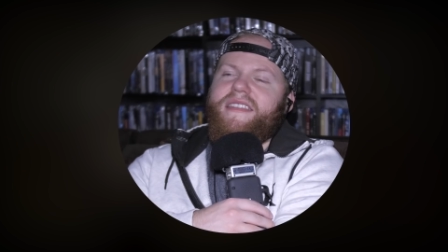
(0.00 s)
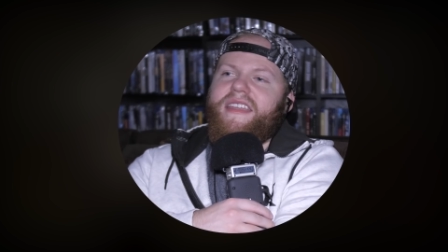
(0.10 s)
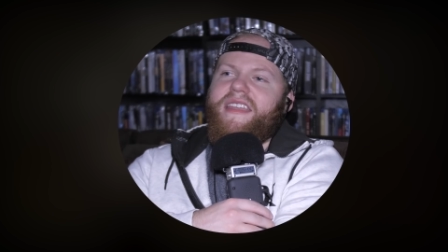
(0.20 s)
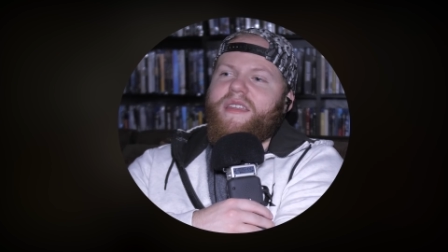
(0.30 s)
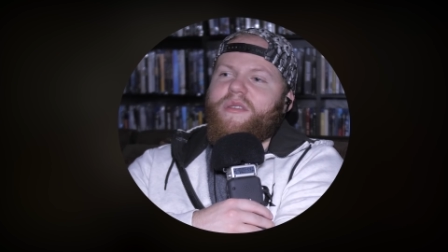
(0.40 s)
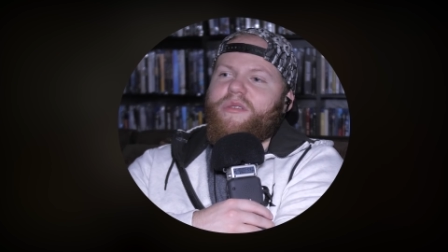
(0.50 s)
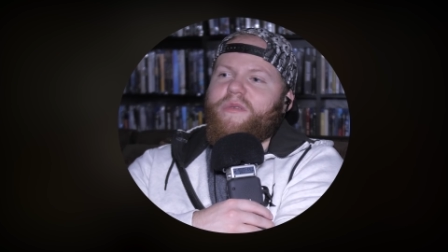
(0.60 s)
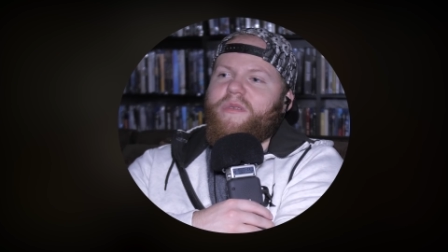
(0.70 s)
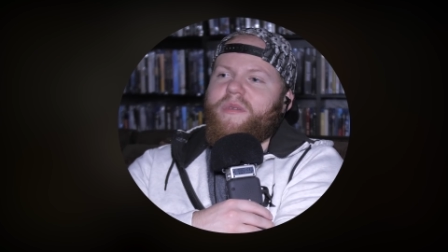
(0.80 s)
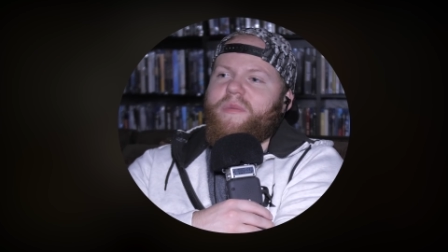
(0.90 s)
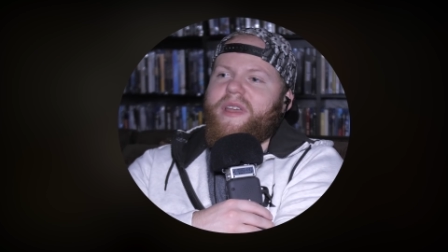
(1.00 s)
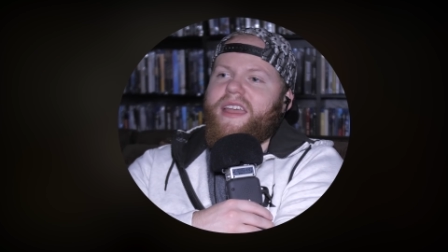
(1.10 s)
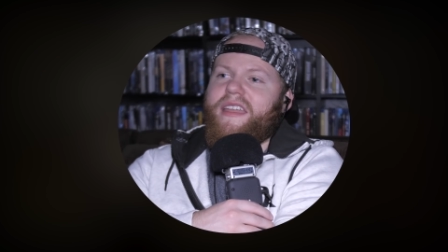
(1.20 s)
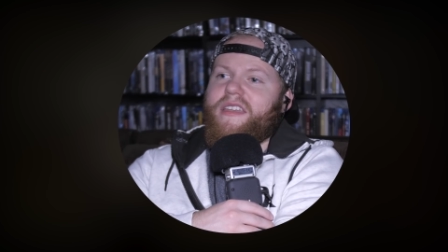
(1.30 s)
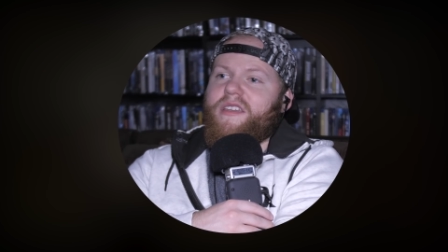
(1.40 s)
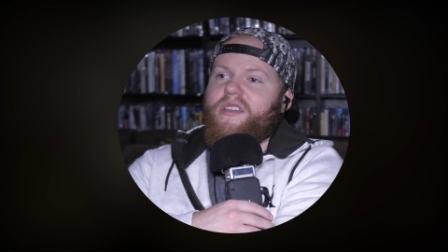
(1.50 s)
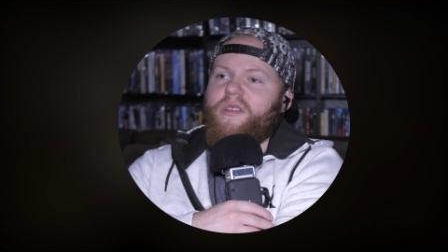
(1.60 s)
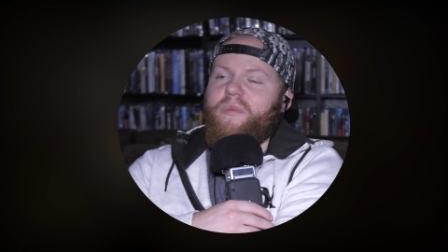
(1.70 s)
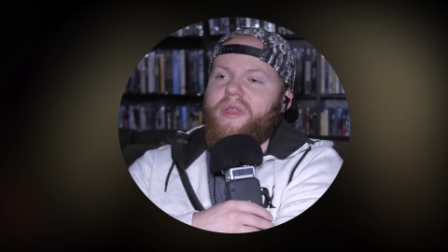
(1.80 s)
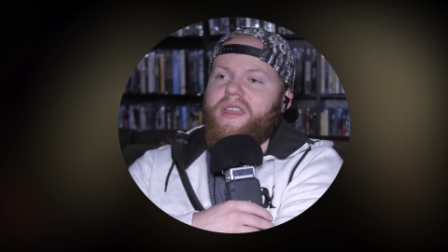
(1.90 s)
Dang, throwing it back. It
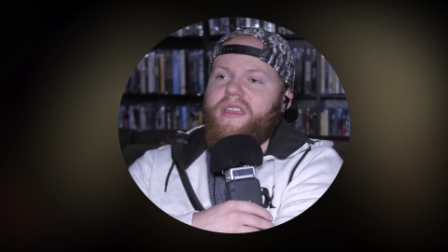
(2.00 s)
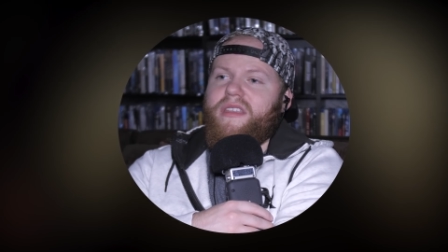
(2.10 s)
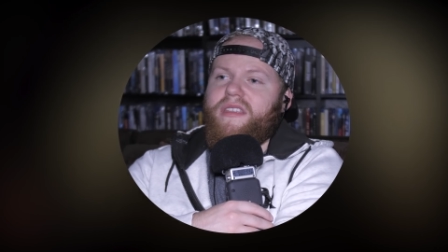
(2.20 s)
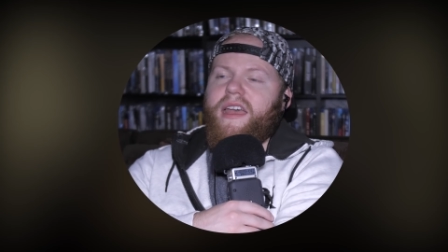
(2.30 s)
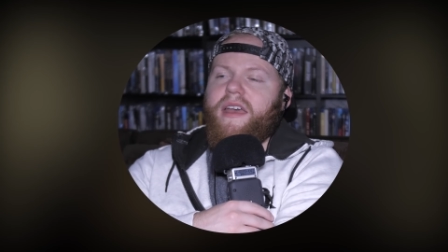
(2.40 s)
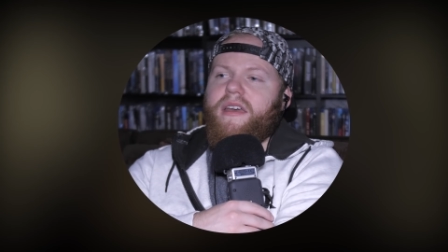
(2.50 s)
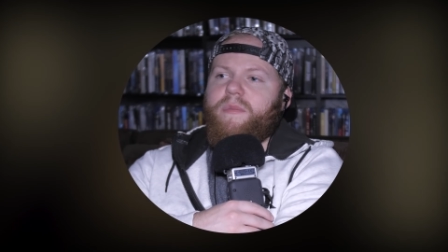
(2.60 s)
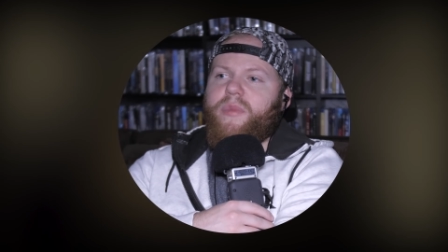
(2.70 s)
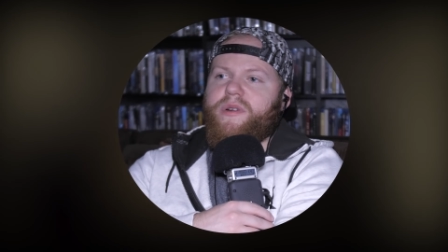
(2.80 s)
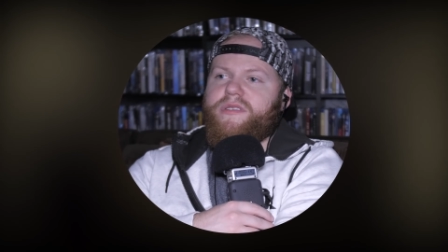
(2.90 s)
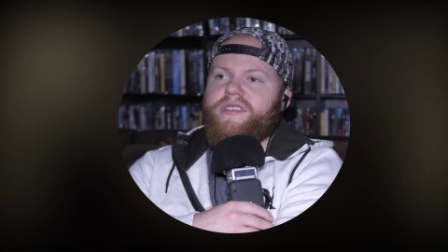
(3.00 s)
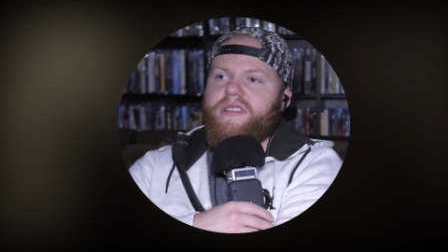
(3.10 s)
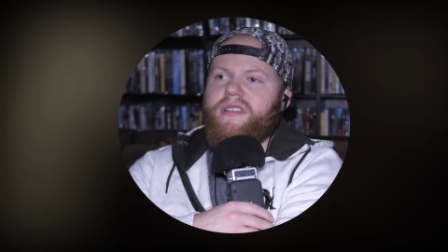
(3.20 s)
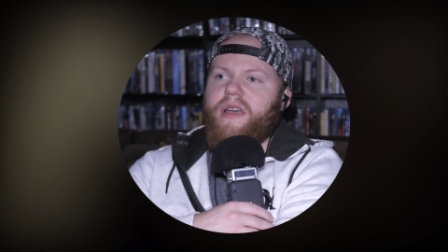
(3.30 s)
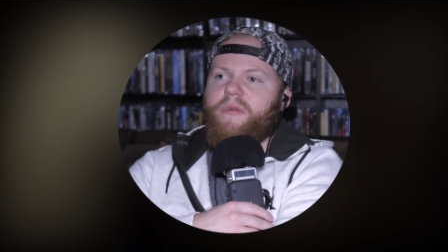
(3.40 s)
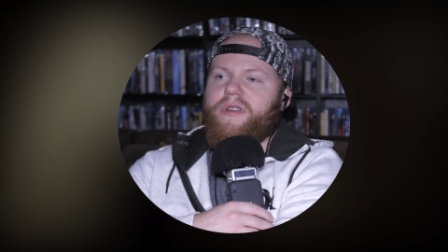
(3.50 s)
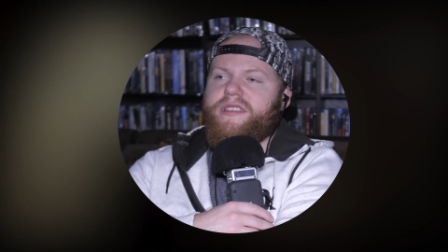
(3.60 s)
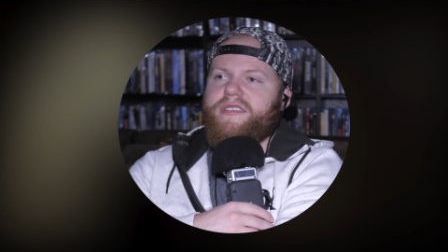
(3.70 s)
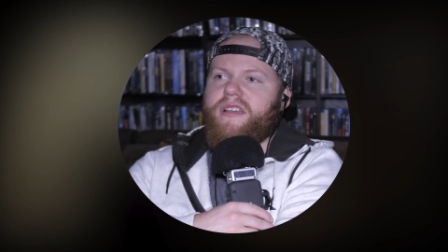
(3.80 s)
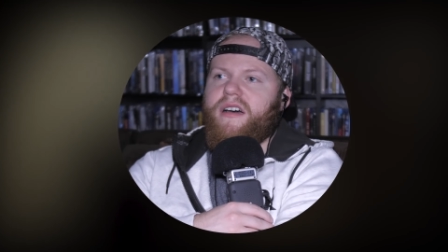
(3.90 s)
could be that person that we
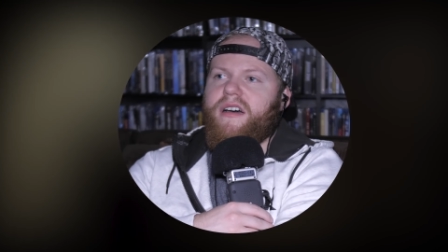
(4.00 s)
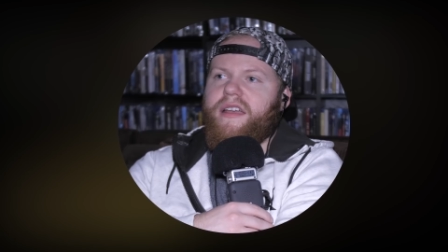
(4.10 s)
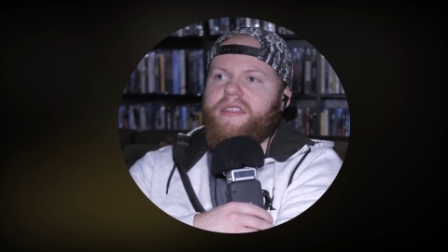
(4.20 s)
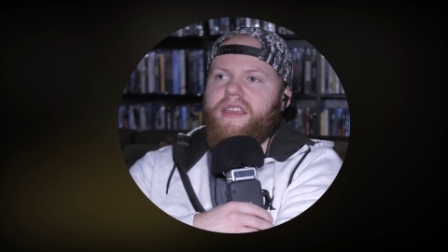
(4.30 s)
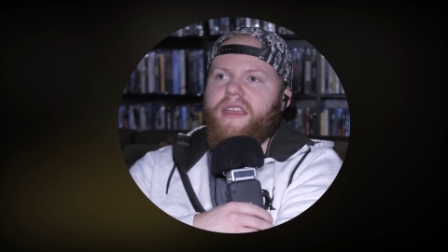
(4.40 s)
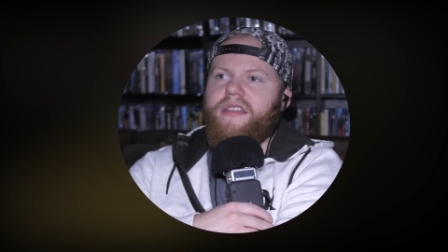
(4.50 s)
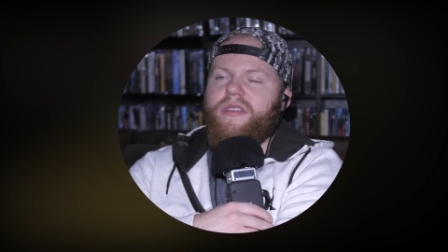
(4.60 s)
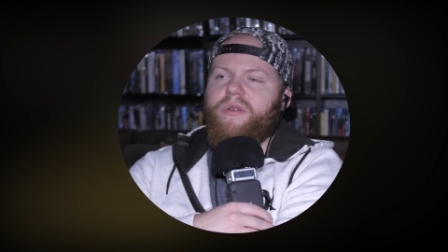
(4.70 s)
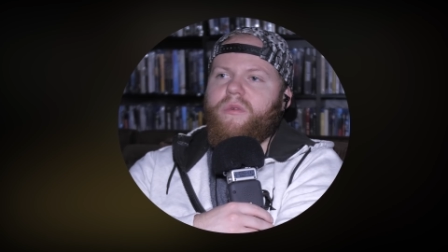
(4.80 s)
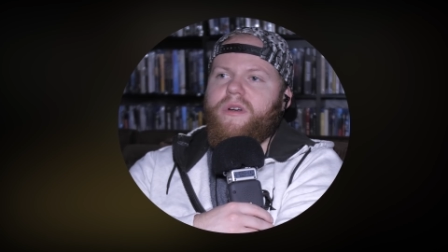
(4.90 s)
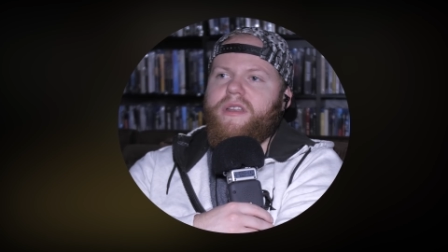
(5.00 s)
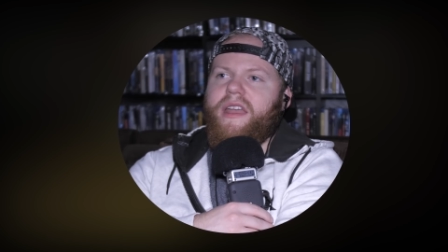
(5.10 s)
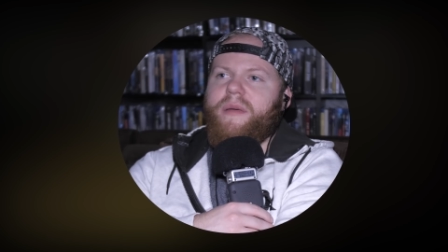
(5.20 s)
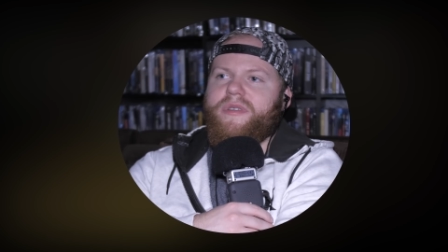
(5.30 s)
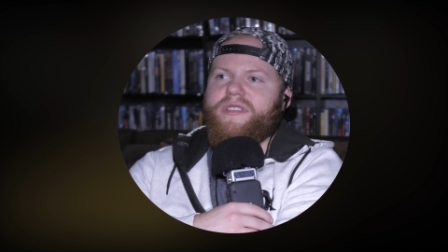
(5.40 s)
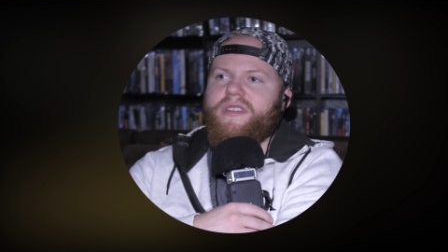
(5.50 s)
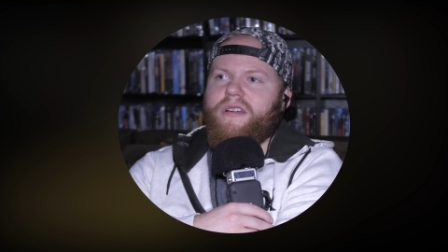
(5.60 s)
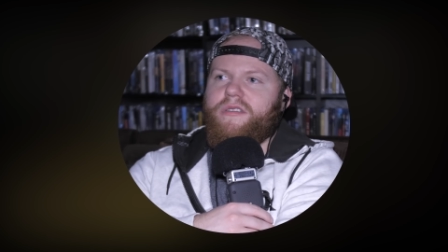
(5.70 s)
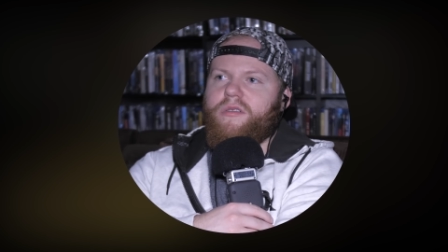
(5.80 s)
saw at the end of the one episode.